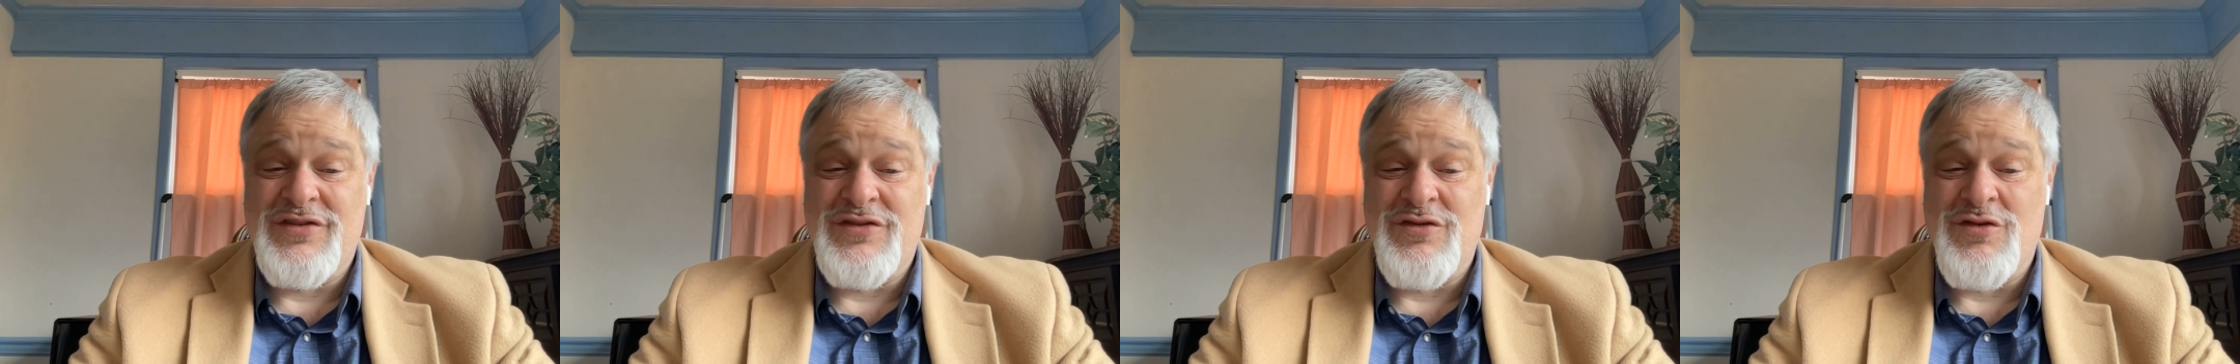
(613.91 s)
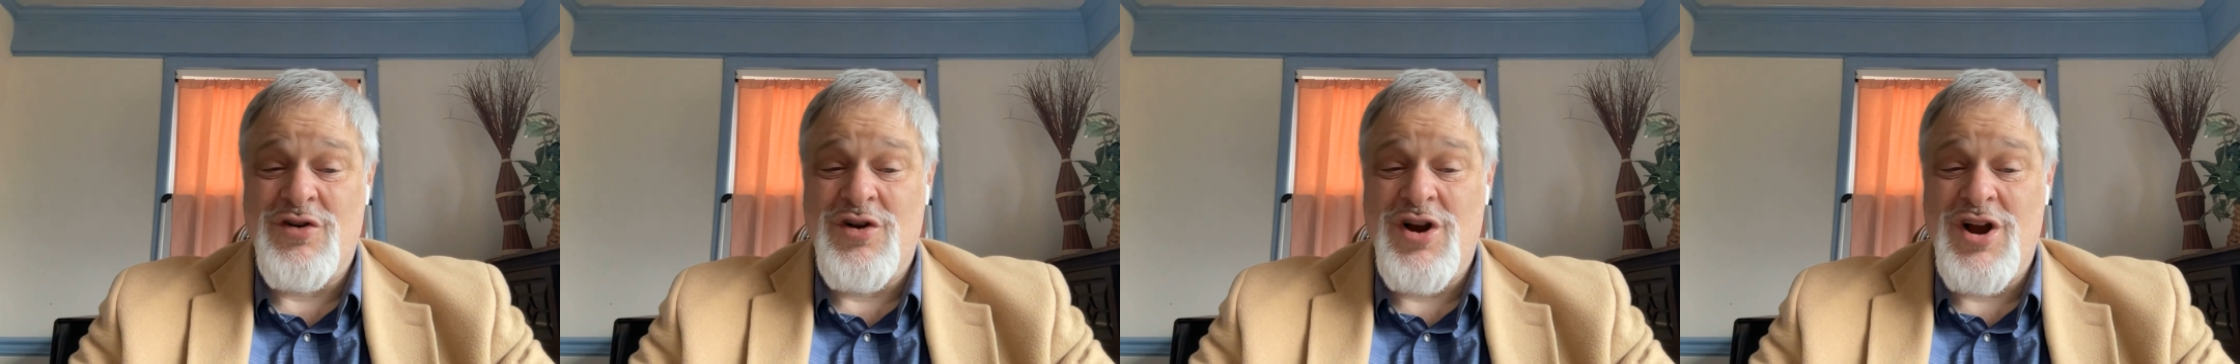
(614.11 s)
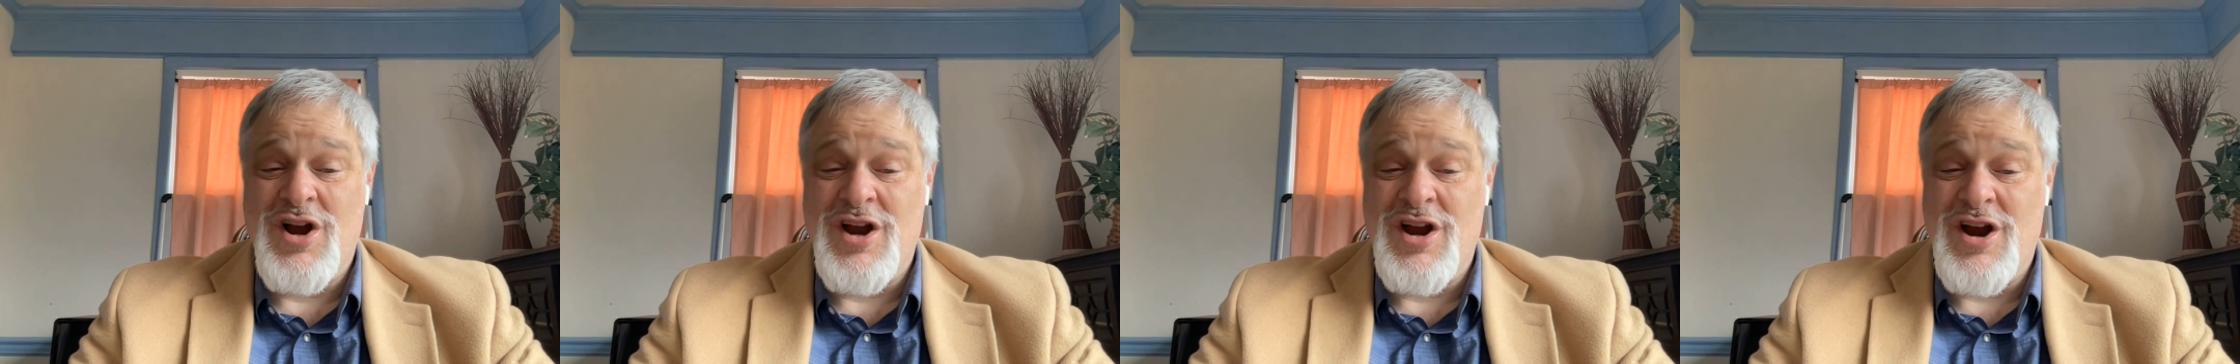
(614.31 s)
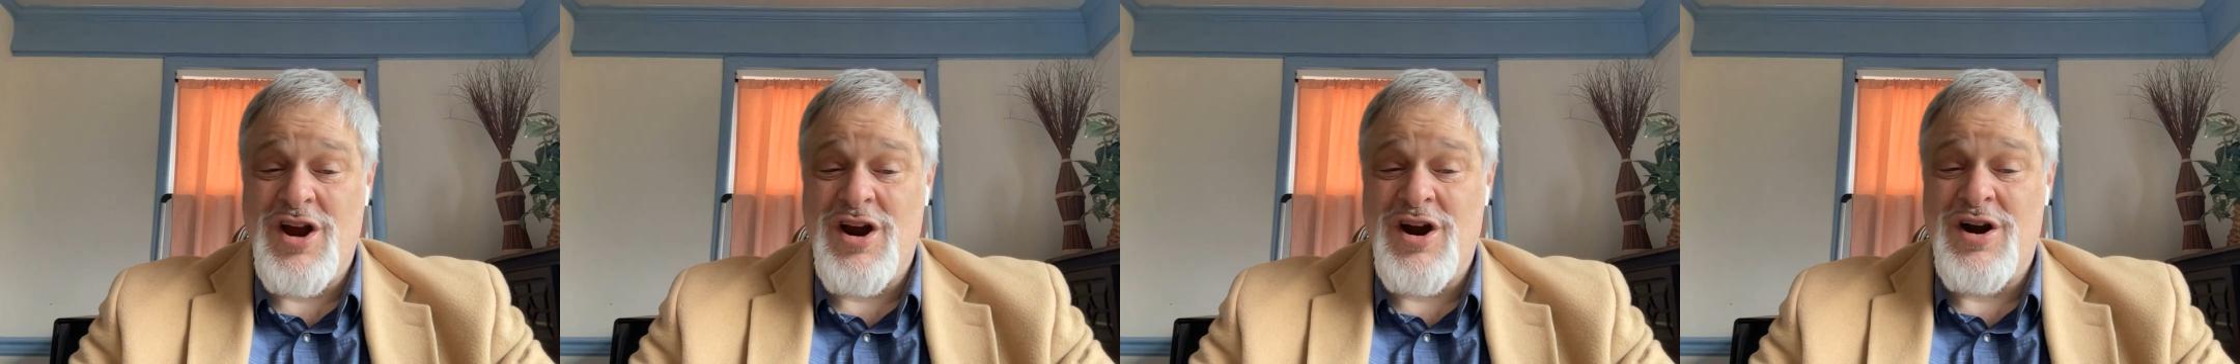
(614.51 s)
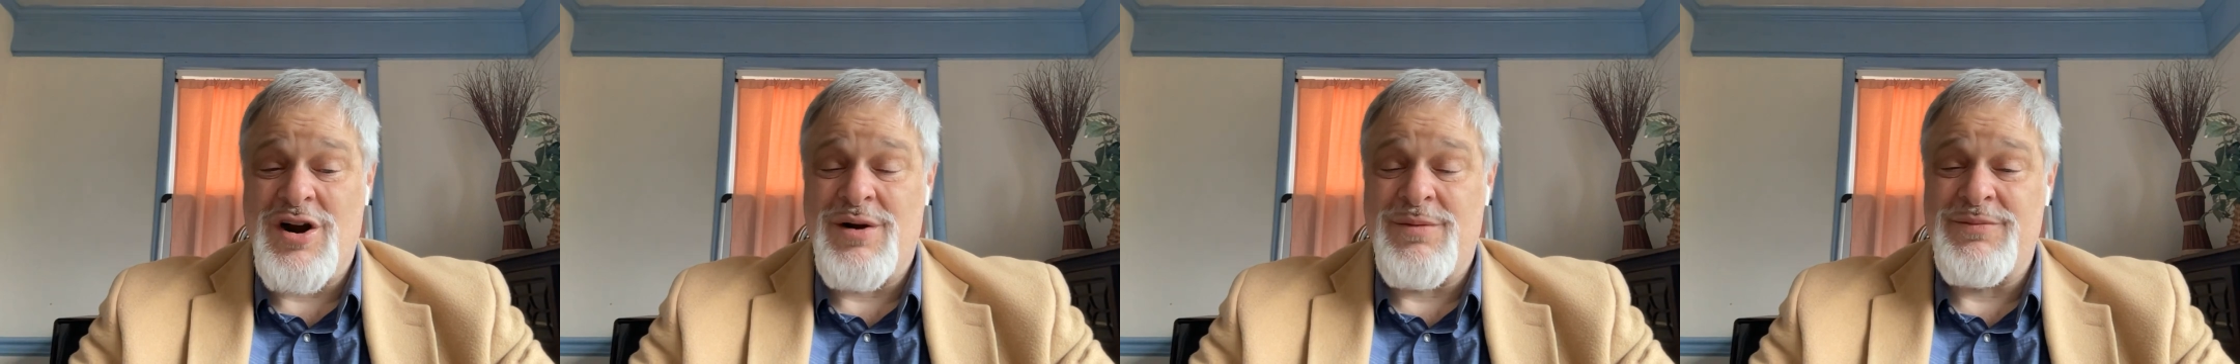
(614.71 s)
strong
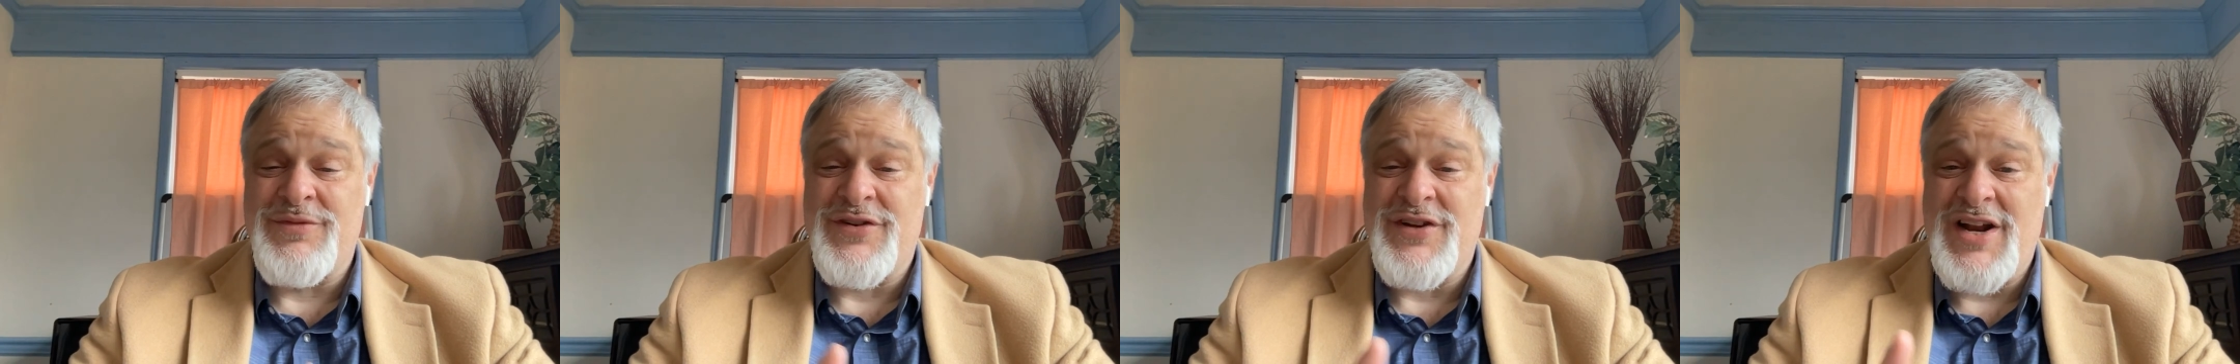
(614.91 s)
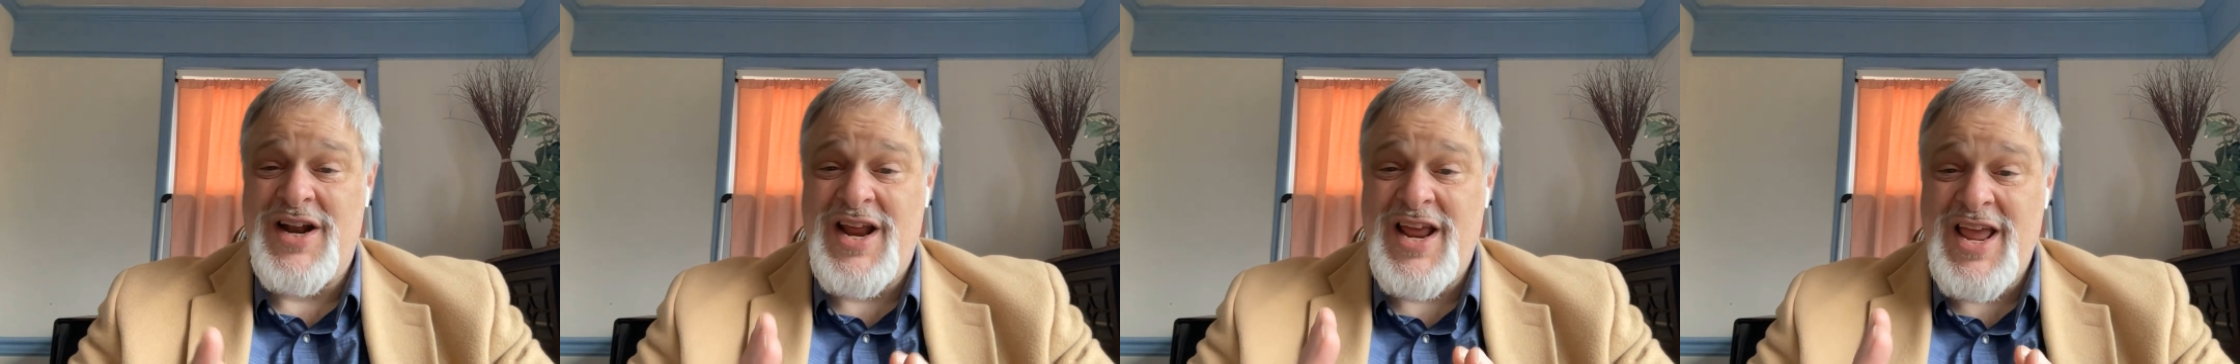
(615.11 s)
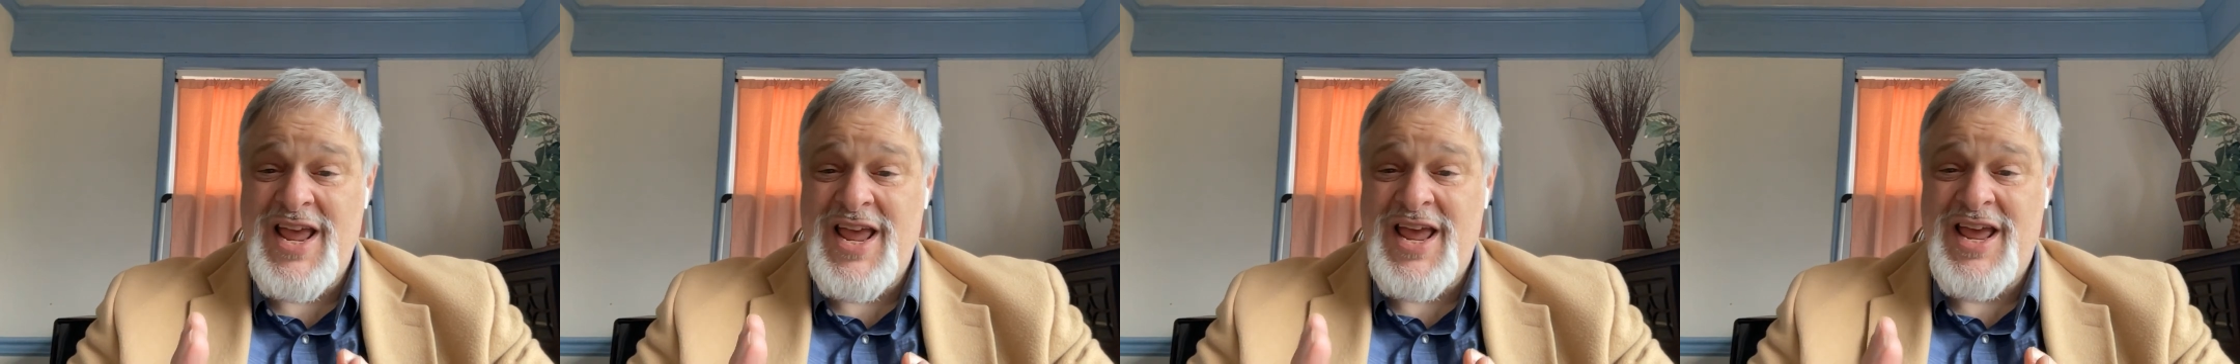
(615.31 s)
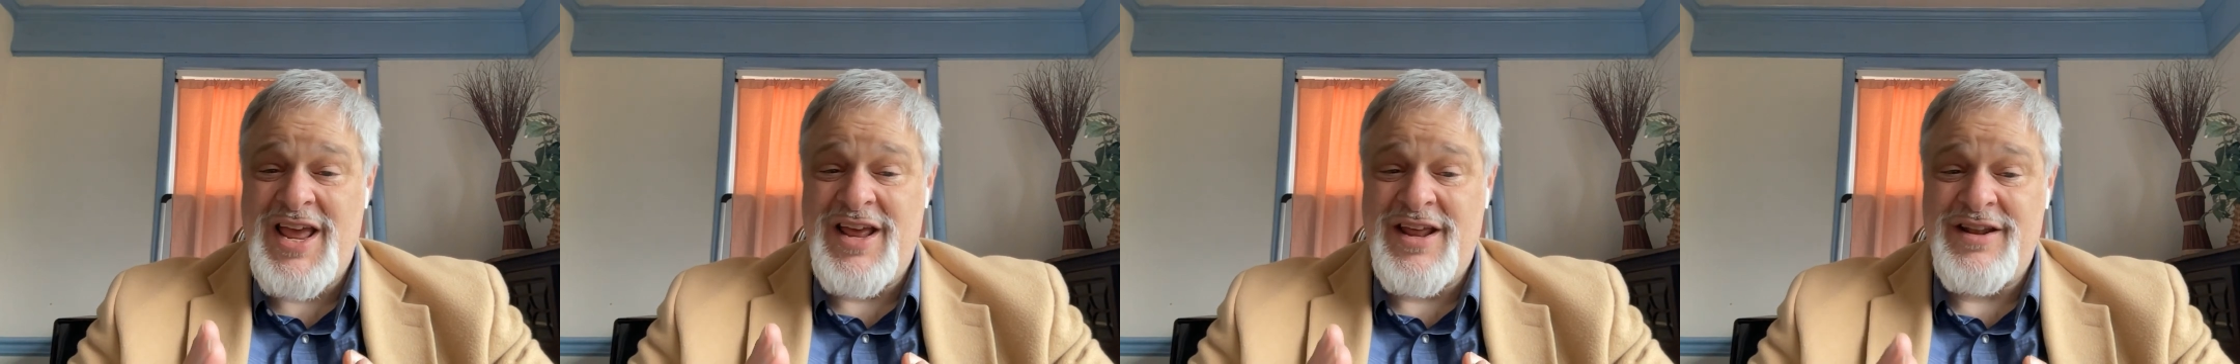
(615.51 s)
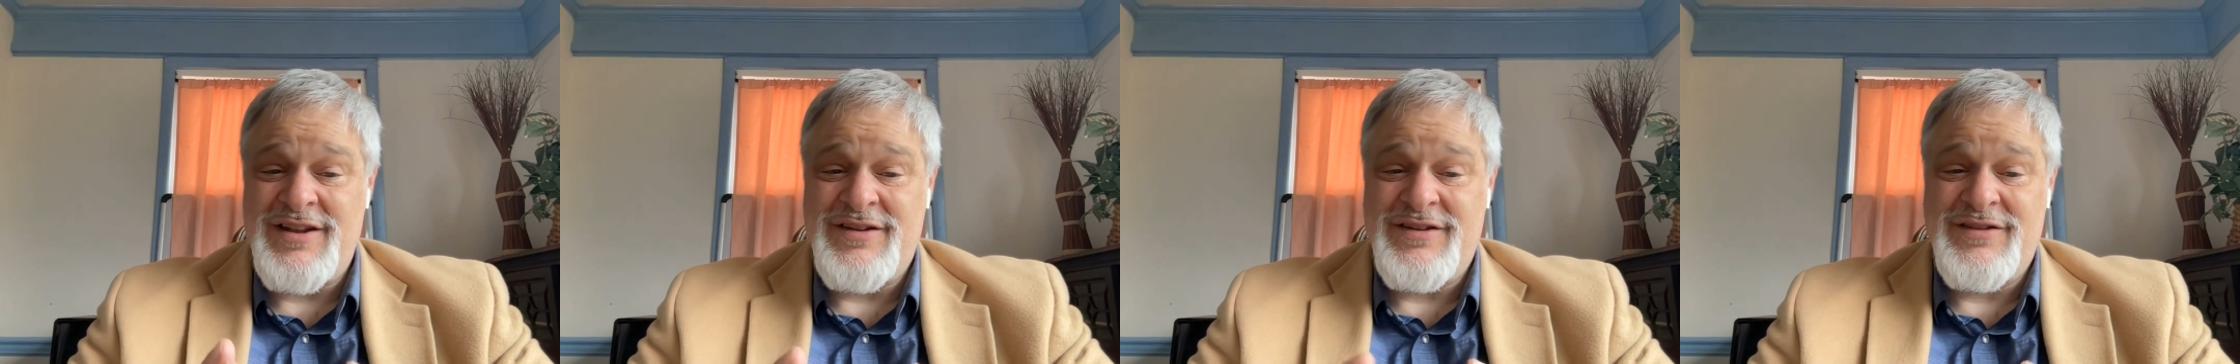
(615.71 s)
arms and
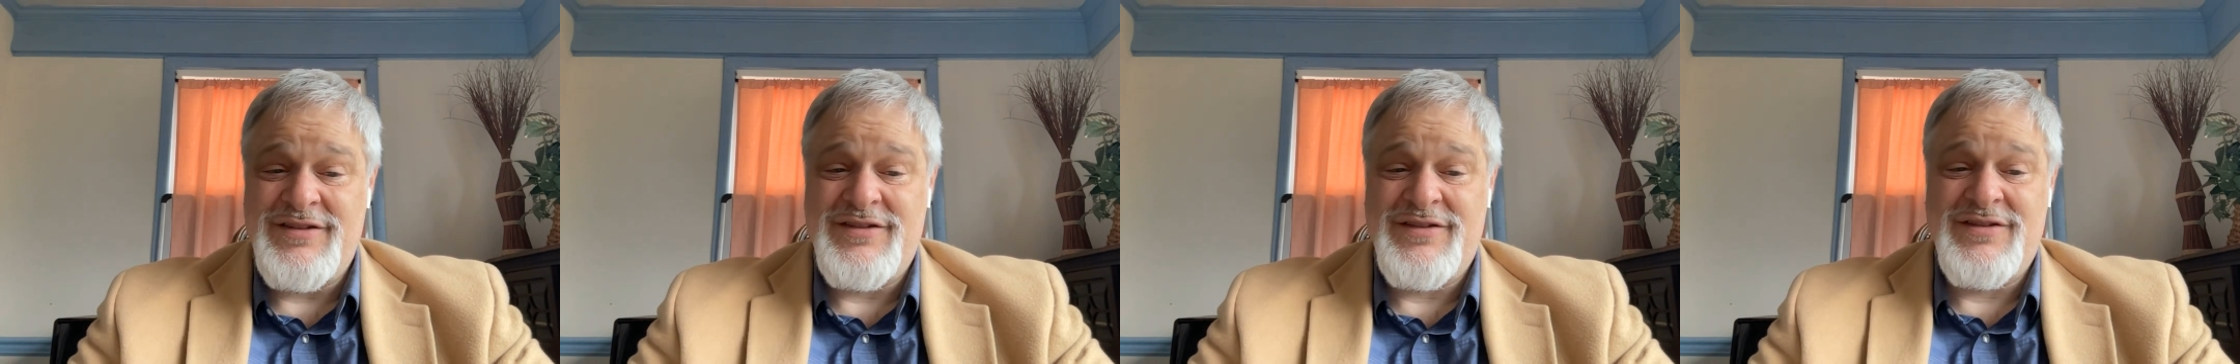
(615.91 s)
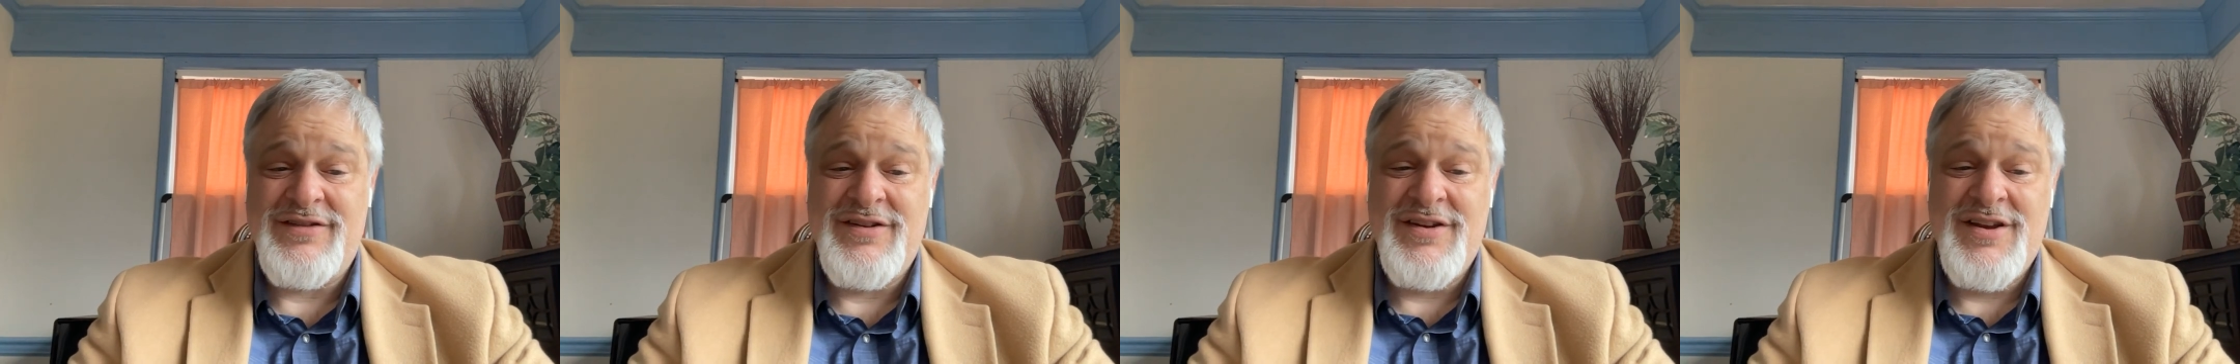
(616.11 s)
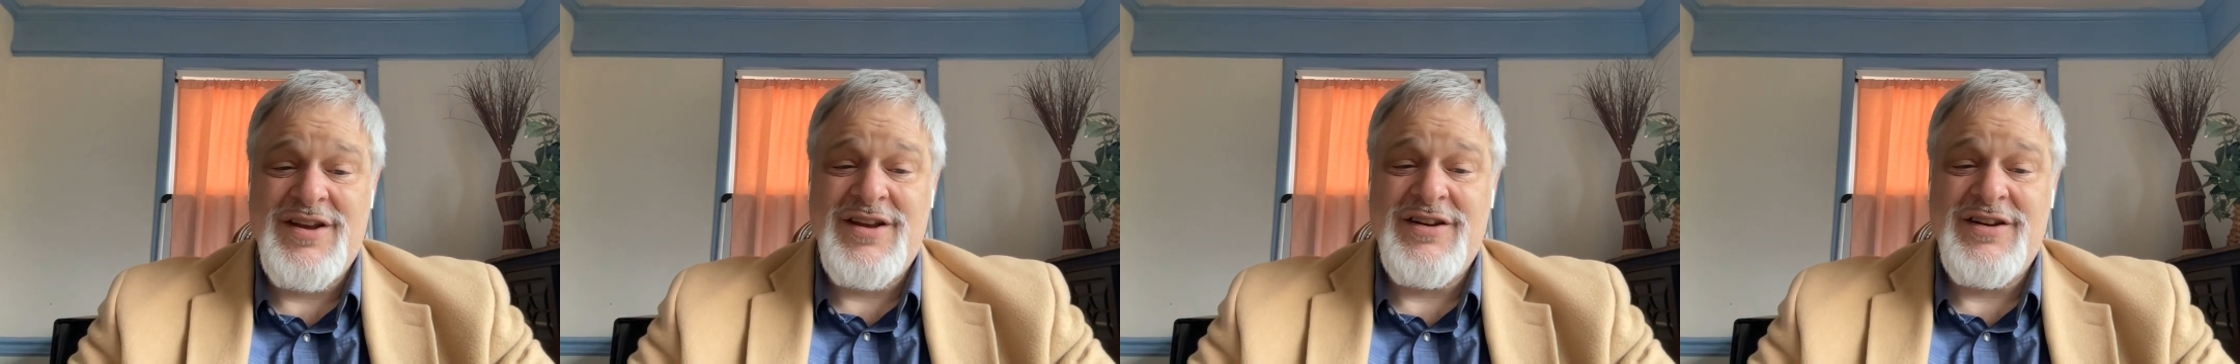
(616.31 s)
hands,